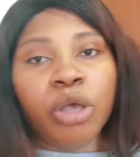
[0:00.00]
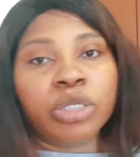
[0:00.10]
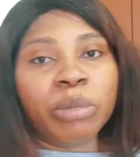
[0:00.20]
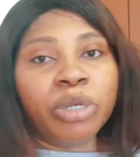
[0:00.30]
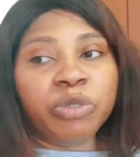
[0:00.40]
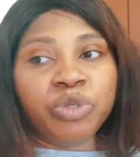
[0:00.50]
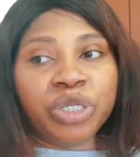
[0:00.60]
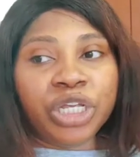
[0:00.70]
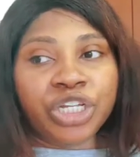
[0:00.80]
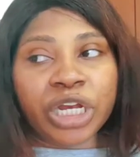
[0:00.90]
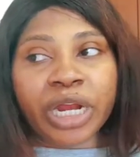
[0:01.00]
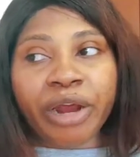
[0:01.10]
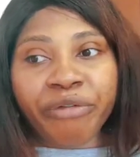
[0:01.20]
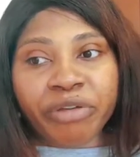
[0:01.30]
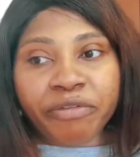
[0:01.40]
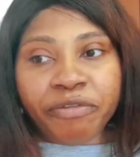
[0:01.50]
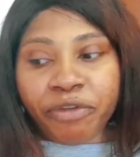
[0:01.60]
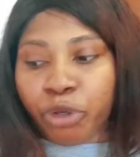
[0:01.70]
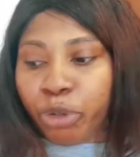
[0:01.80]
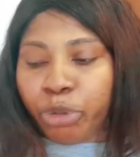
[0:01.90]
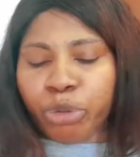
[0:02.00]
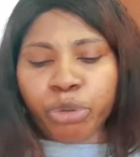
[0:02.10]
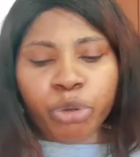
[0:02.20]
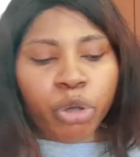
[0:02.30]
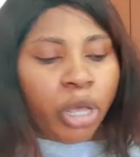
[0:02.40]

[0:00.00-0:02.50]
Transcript: So I'm going to be doing a gender reveal.